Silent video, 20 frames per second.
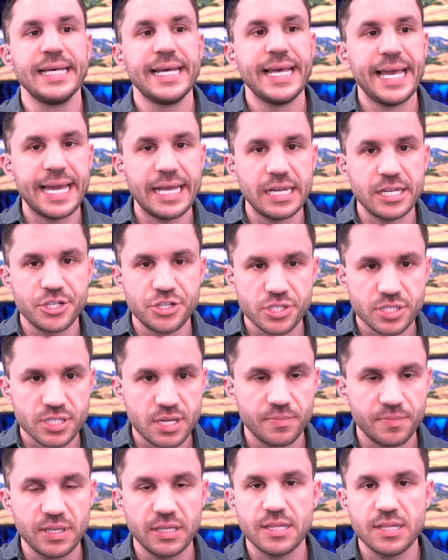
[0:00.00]
And it's just
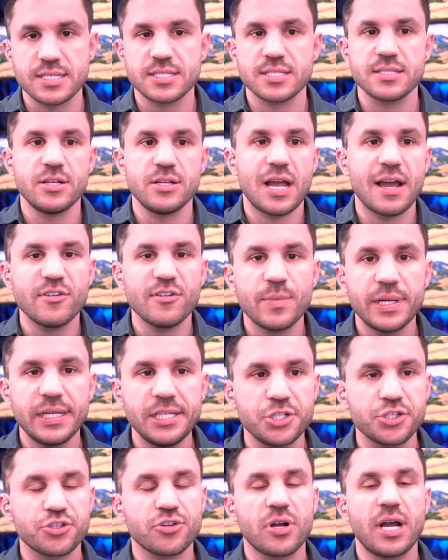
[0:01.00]
something that's, you know,
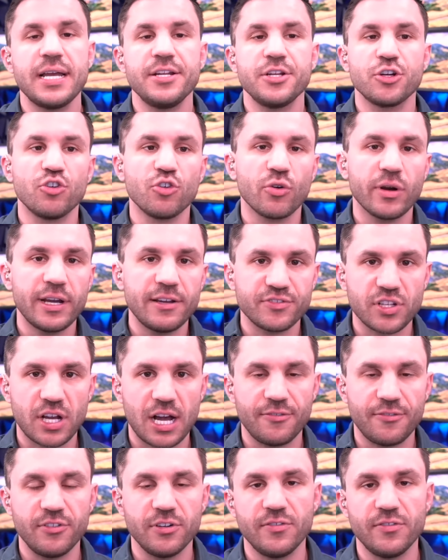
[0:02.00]
everybody's trying to grift
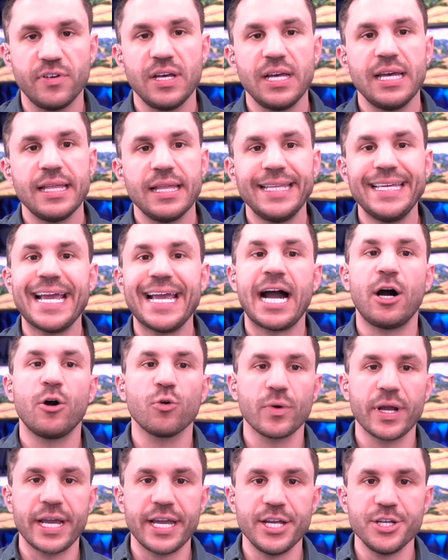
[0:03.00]
off of the
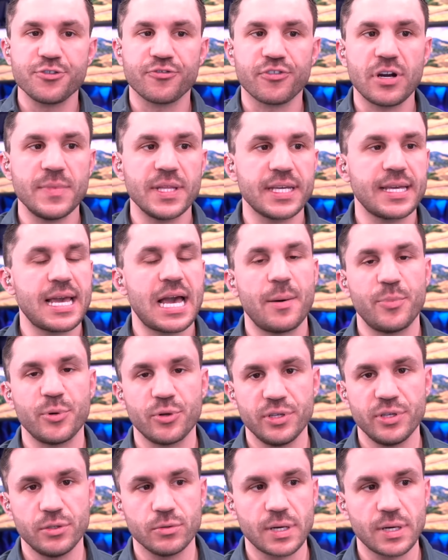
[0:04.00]
outrage from the Capitol
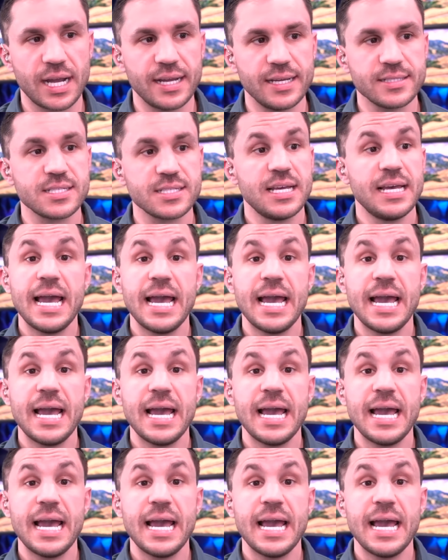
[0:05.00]
Hill riots.